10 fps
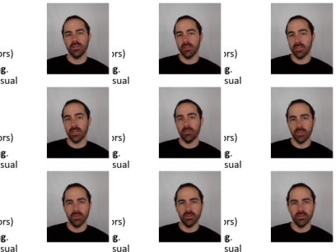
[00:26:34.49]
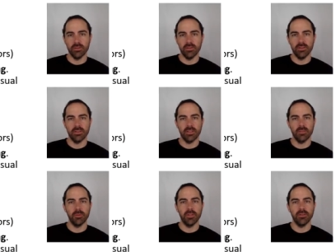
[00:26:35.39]
this can be done. This can
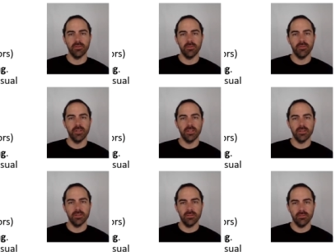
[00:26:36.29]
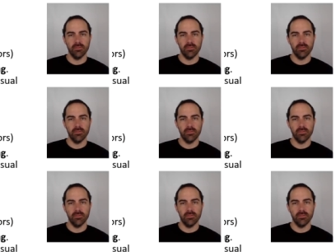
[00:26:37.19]
be built from events,